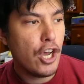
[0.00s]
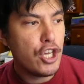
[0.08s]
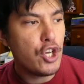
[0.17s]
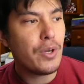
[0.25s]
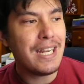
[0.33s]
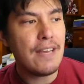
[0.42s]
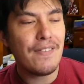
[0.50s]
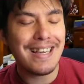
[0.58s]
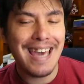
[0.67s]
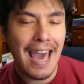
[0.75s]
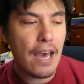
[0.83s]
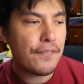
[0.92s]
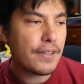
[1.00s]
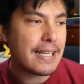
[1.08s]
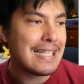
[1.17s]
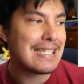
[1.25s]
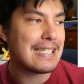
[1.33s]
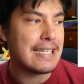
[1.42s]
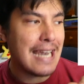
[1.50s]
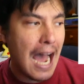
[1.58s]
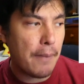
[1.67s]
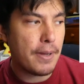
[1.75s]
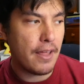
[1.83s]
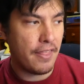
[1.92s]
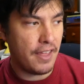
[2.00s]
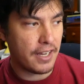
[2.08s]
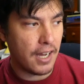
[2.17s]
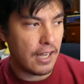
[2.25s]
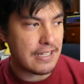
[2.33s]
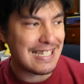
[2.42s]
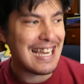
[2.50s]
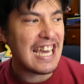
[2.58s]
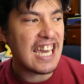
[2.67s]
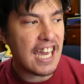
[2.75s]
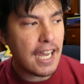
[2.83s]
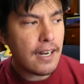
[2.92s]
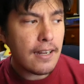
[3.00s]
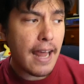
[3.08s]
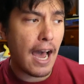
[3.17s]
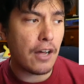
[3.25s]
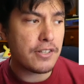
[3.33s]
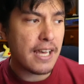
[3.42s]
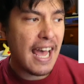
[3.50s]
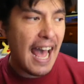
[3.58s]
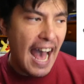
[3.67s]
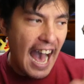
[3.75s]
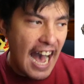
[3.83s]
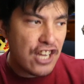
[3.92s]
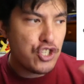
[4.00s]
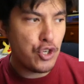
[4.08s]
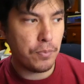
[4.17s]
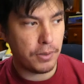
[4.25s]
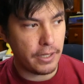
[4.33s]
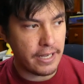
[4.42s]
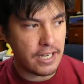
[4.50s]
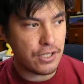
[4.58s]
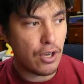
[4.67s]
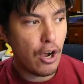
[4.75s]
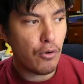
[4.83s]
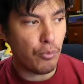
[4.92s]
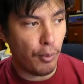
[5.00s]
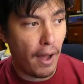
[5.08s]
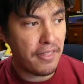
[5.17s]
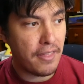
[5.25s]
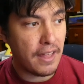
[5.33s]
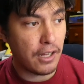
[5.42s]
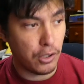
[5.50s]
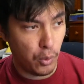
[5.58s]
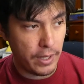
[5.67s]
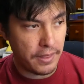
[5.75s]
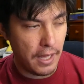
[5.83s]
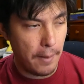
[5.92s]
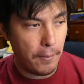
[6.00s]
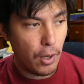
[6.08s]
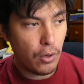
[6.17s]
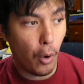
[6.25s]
you can even carefully snap the guns in and out as you please rather than gluing them,